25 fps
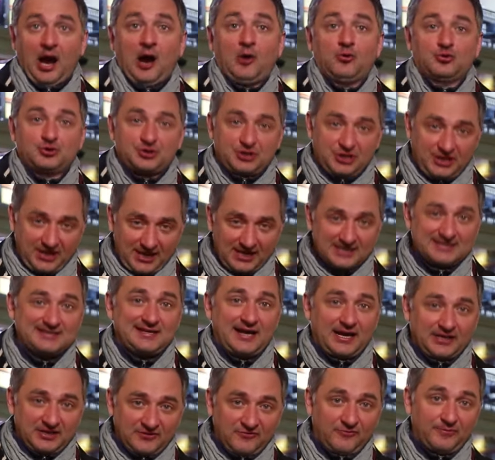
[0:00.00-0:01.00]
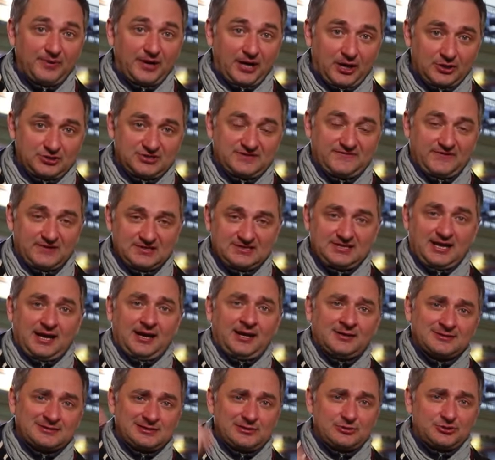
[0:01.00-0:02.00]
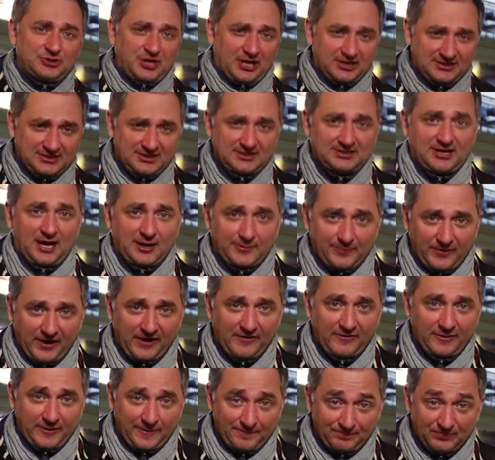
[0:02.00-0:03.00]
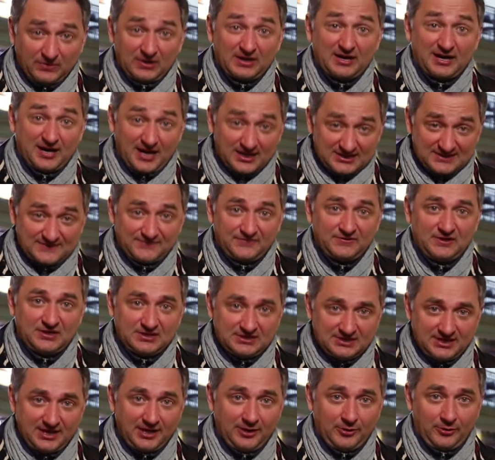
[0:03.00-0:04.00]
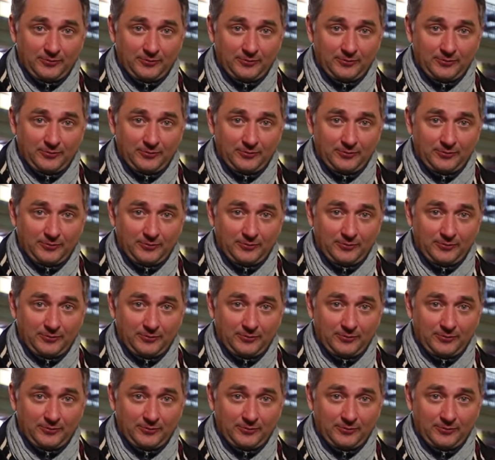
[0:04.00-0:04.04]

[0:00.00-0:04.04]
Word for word: which usually happens about once a week, they want to get the most bang for their buck.